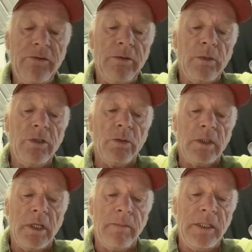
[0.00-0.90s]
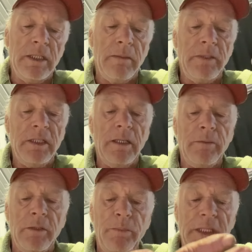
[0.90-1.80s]
So we'll do a
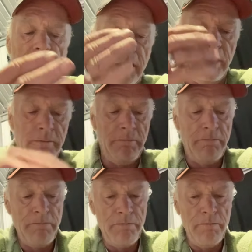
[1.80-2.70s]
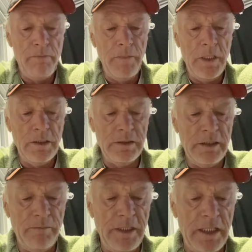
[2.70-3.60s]
WWWP
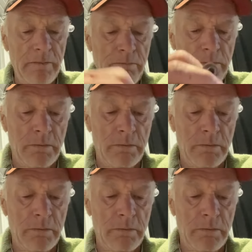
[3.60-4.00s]
sometime,